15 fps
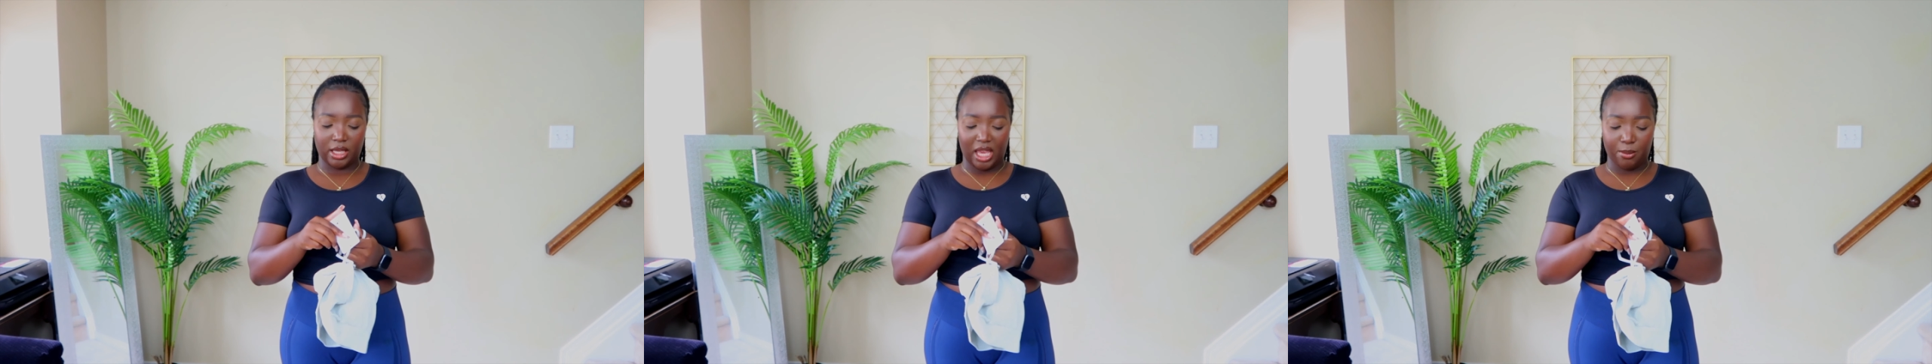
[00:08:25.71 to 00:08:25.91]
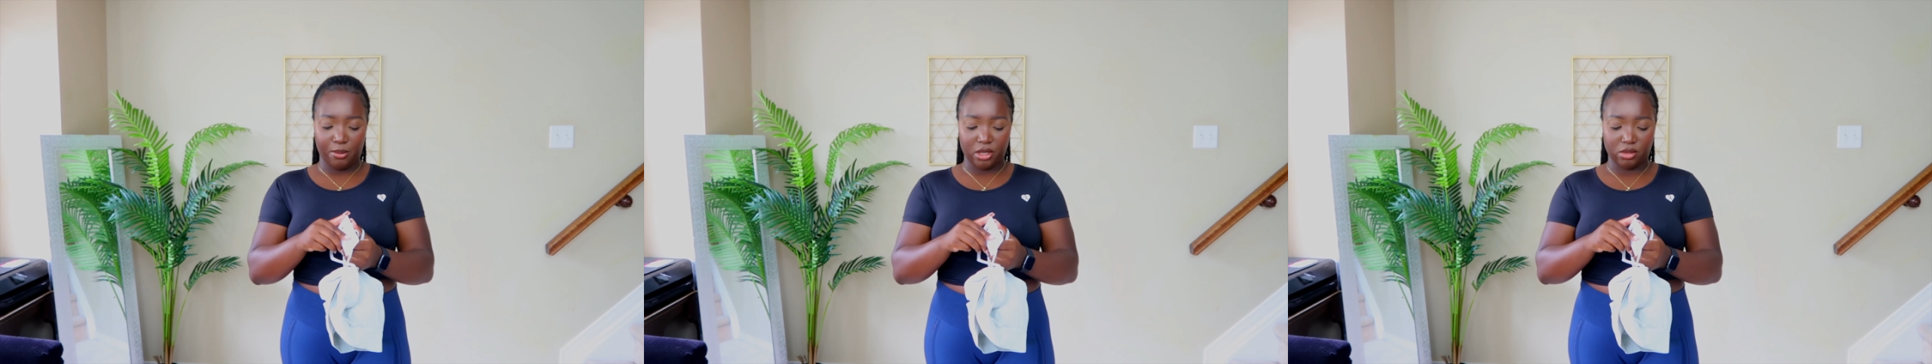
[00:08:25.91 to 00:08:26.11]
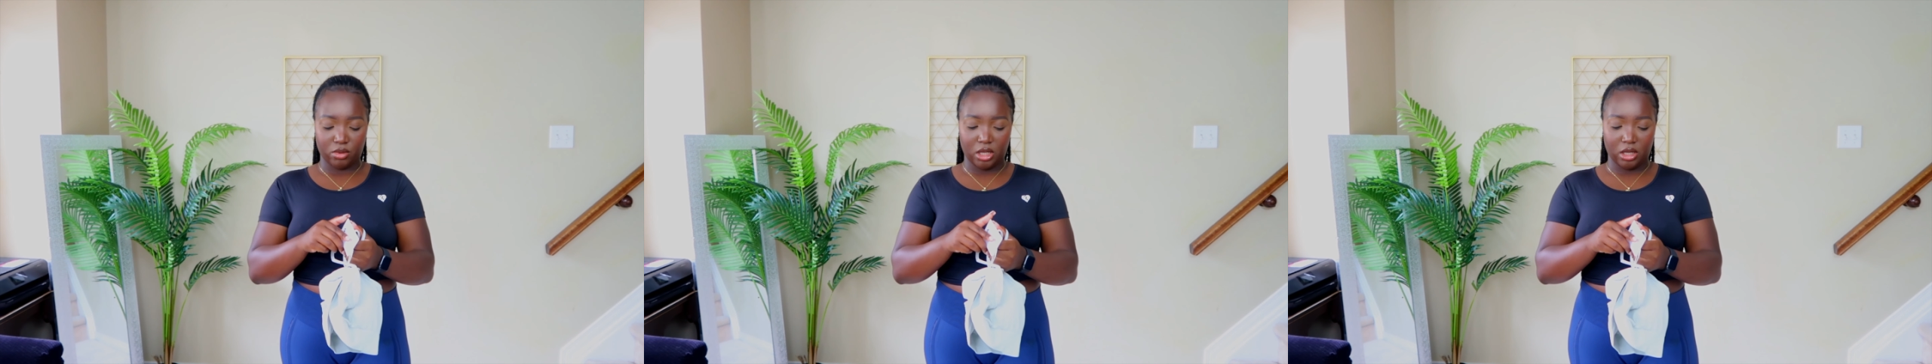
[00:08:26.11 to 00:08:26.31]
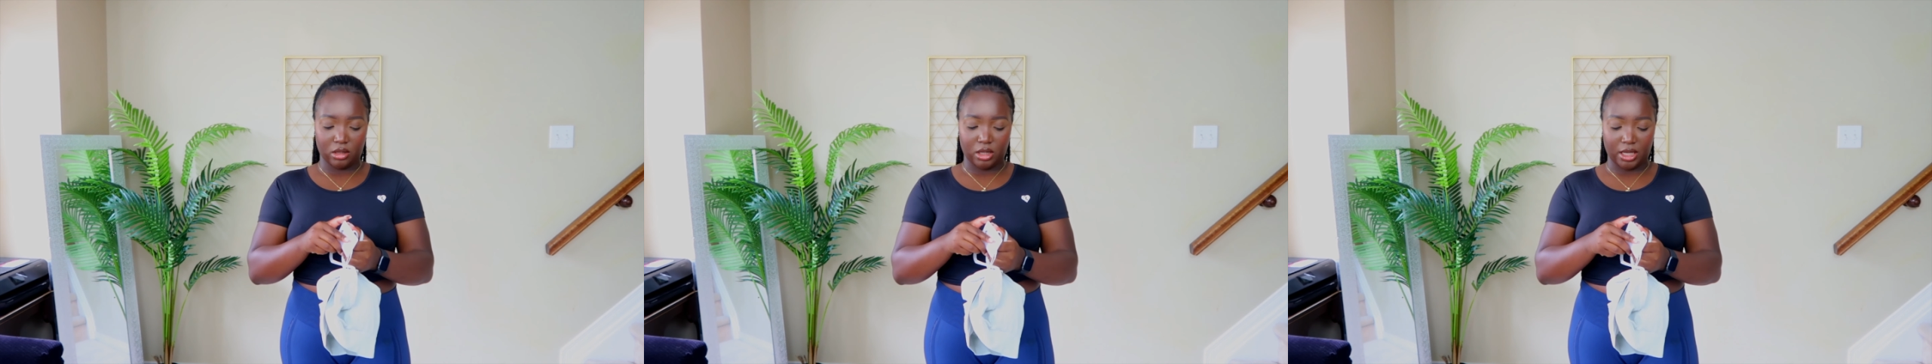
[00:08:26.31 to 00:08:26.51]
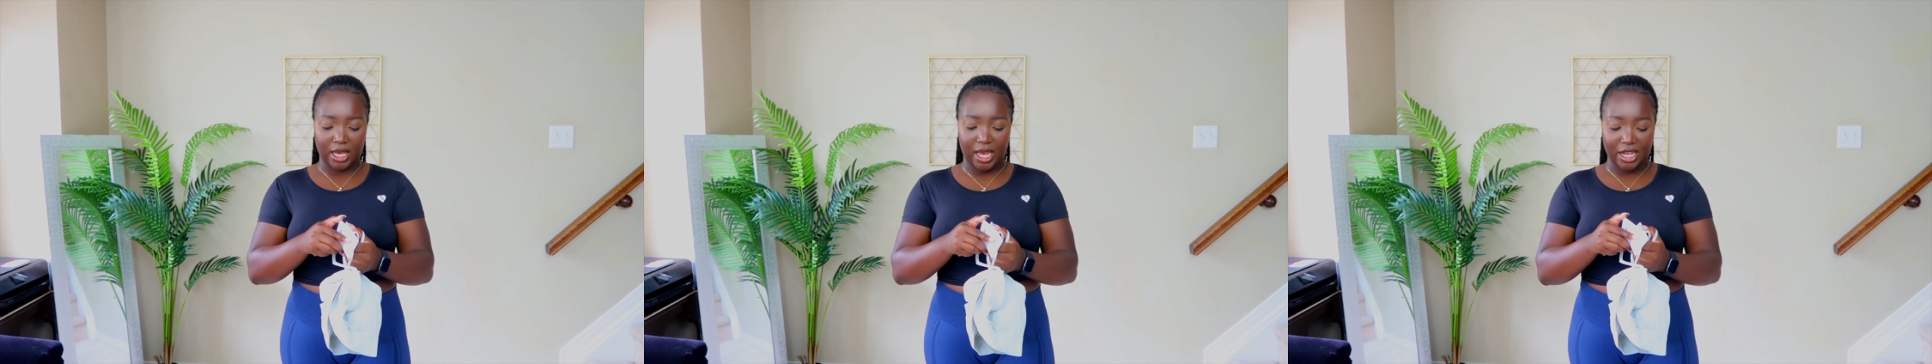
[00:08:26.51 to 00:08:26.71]
camera is really
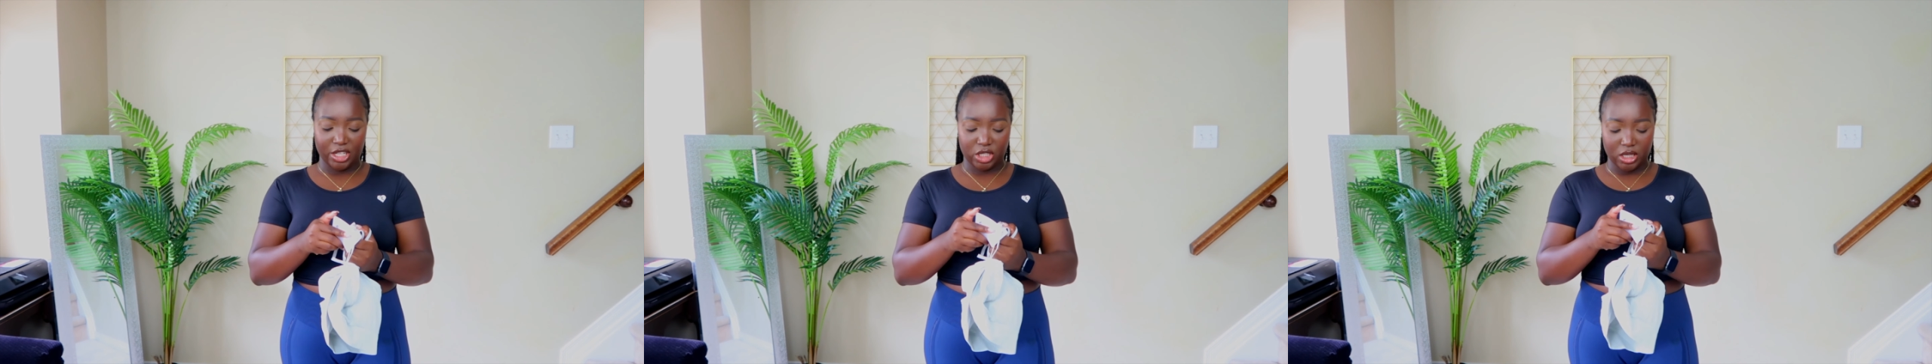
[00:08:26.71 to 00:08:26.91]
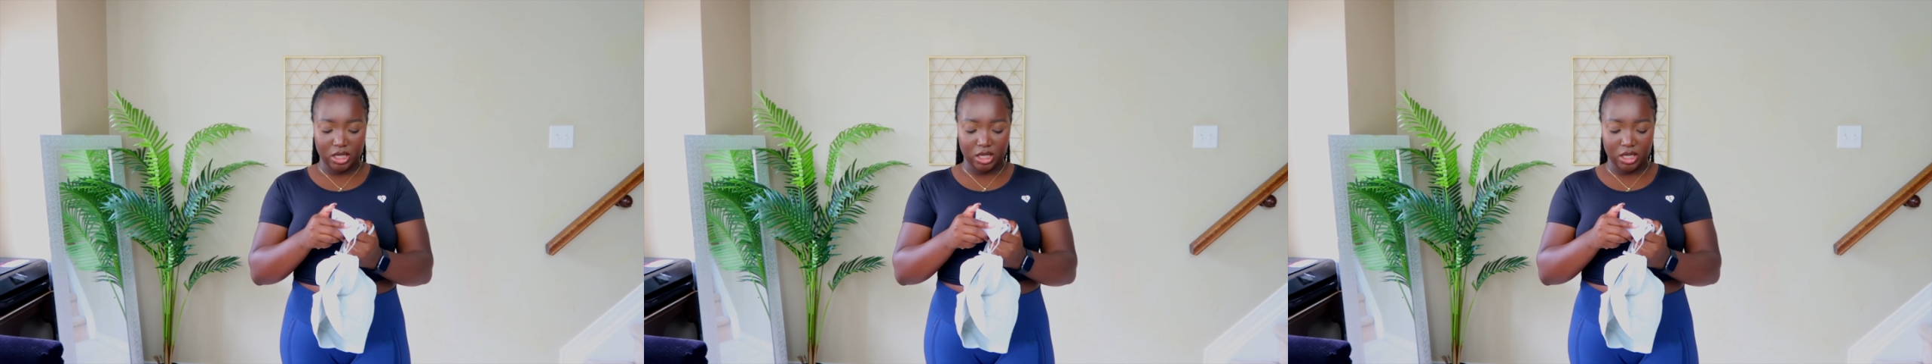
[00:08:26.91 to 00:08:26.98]
gonna catch